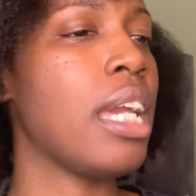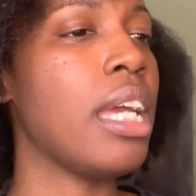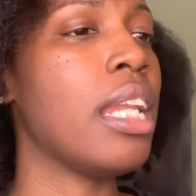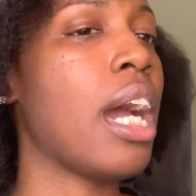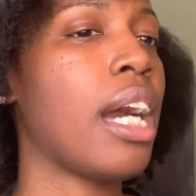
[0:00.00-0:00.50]

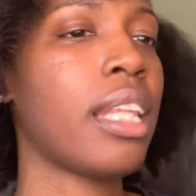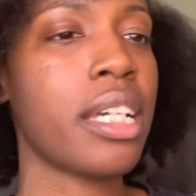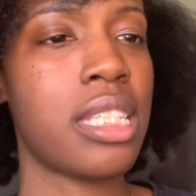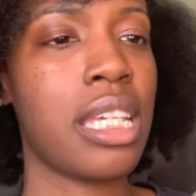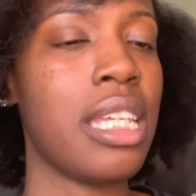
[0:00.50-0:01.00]
and I
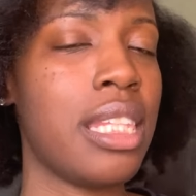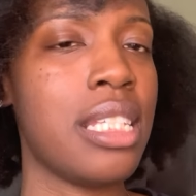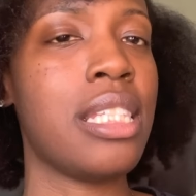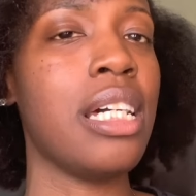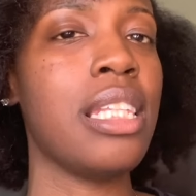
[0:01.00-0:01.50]
like to get
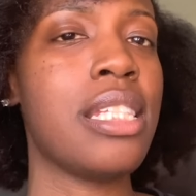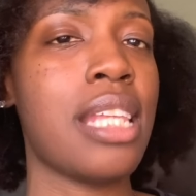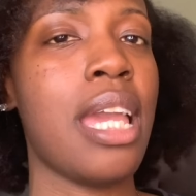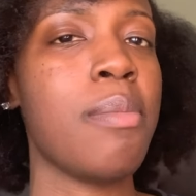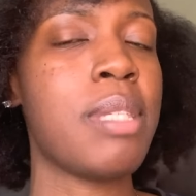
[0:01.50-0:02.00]
this done the
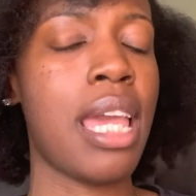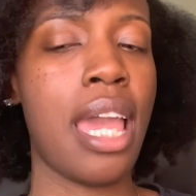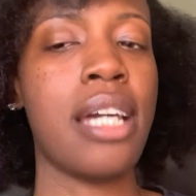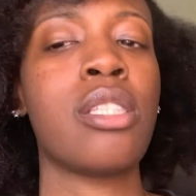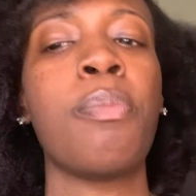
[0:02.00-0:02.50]
same day
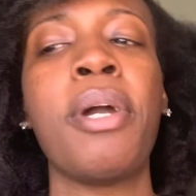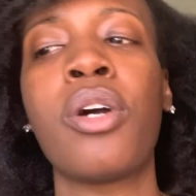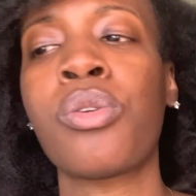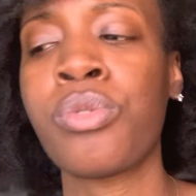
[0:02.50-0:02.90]
as the panel.